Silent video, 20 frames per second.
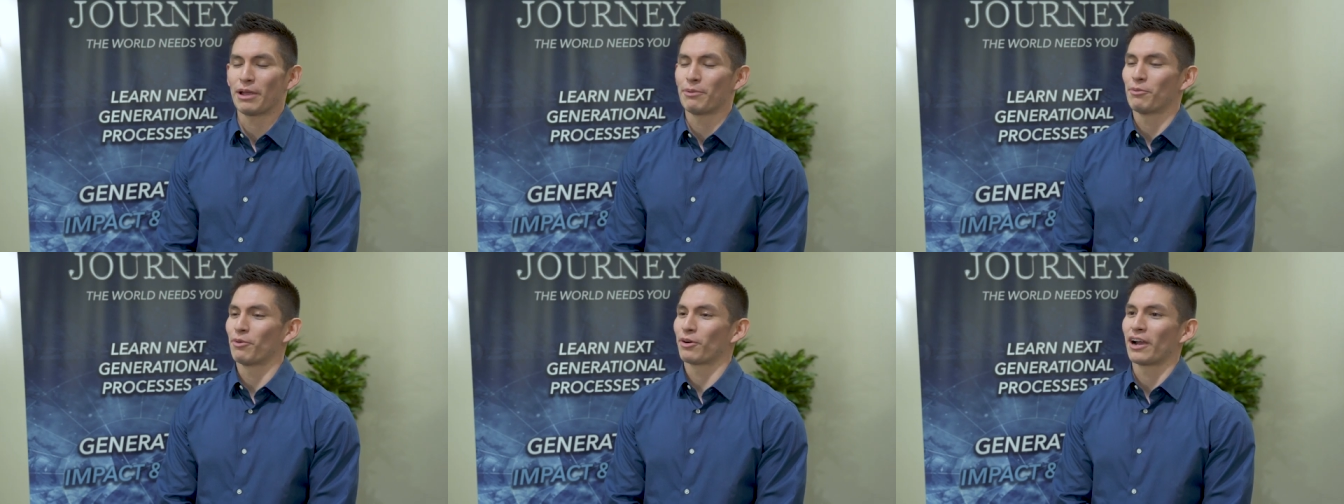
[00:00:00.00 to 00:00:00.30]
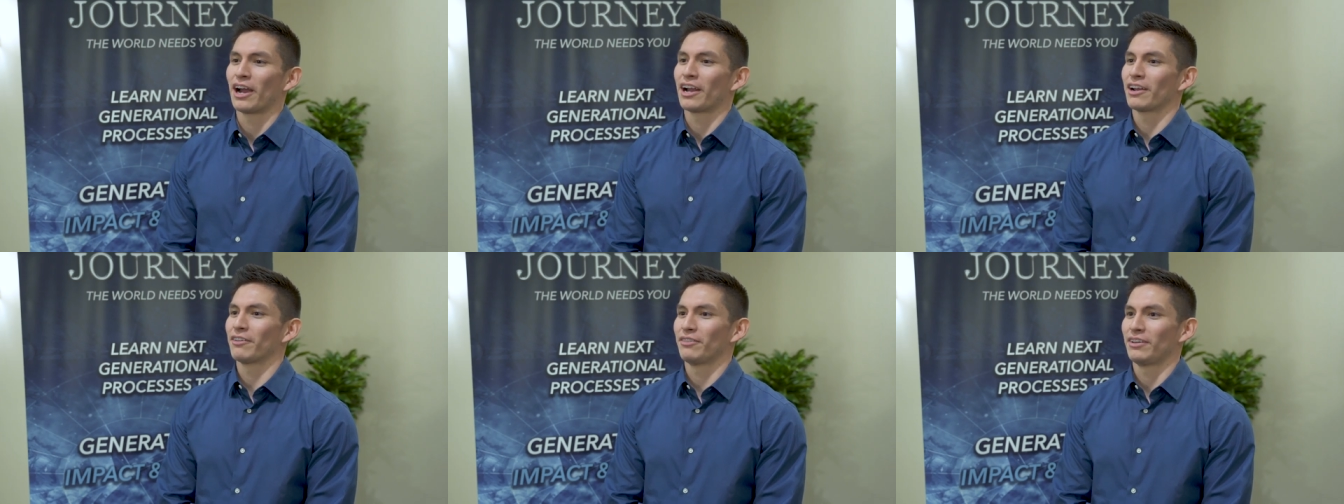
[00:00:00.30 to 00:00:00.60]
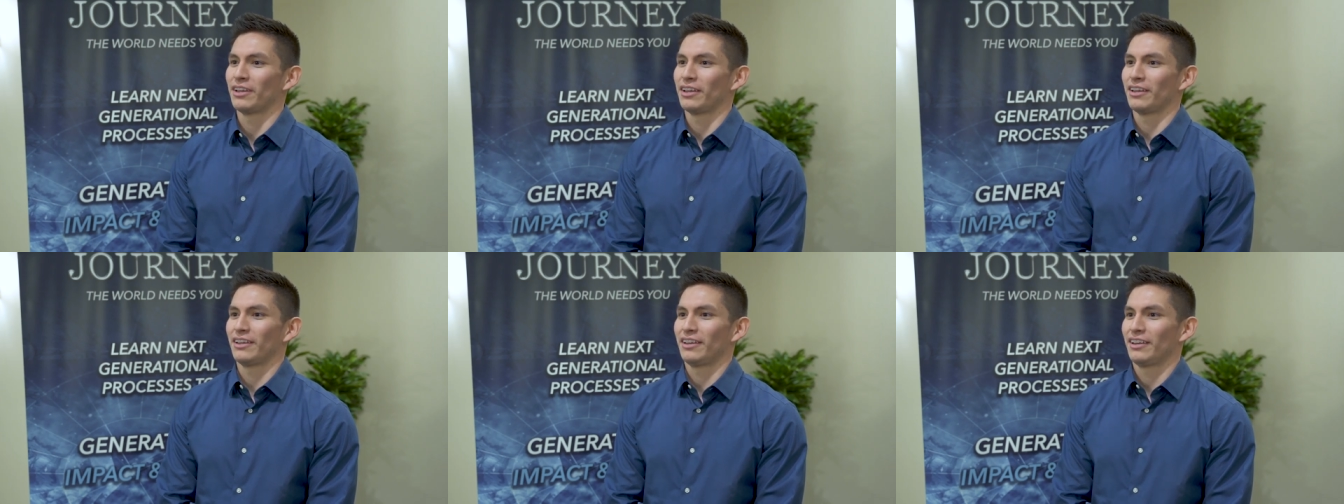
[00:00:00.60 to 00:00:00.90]
way more out of
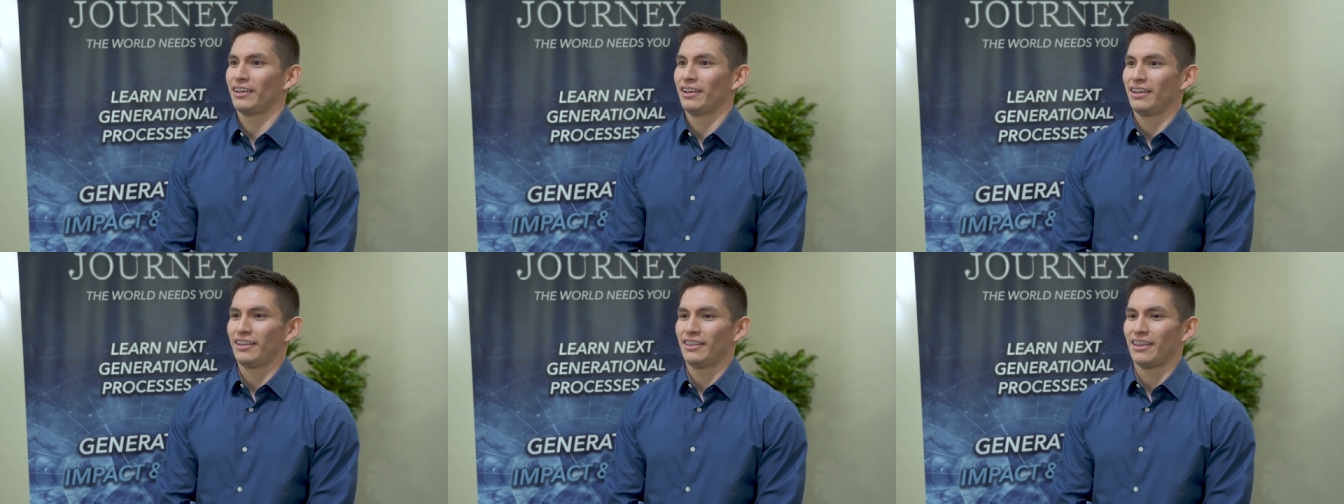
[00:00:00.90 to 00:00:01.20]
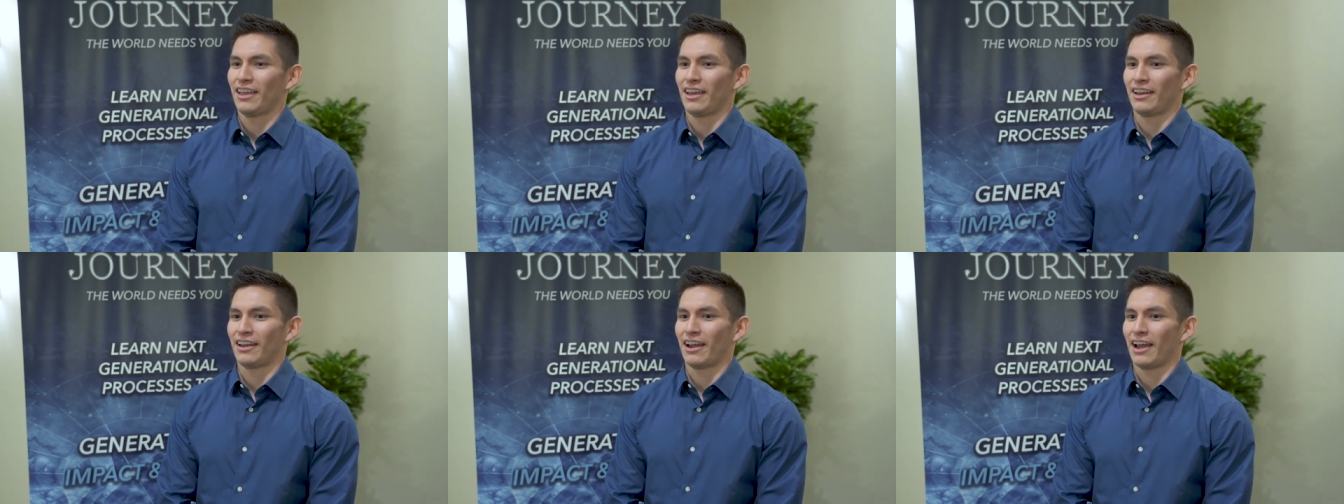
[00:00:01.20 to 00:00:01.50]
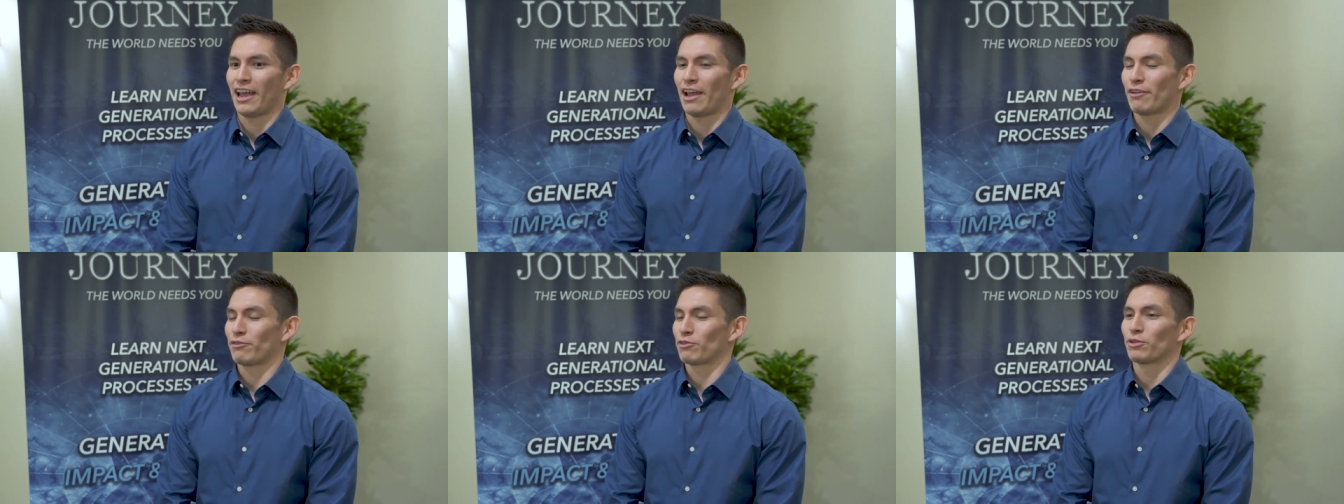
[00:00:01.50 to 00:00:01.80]
it than
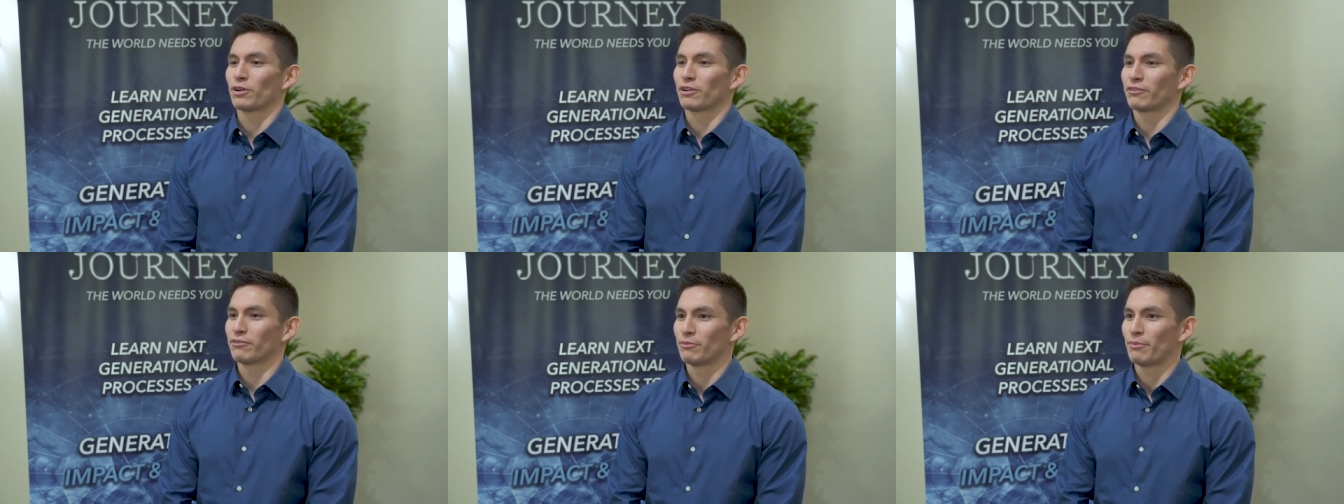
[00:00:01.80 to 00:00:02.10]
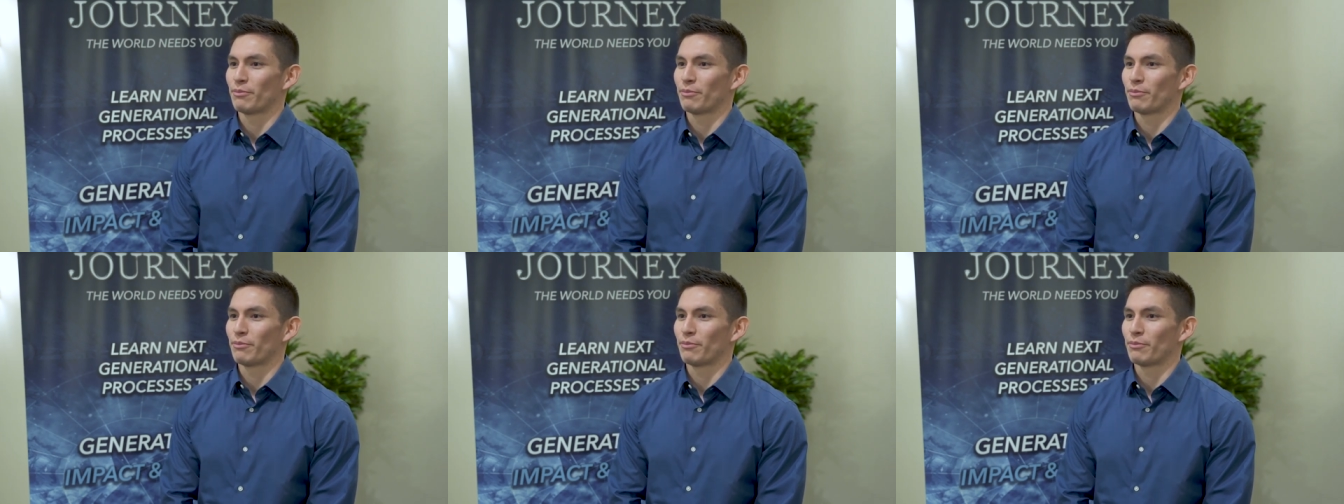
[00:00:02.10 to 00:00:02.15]
I ever would have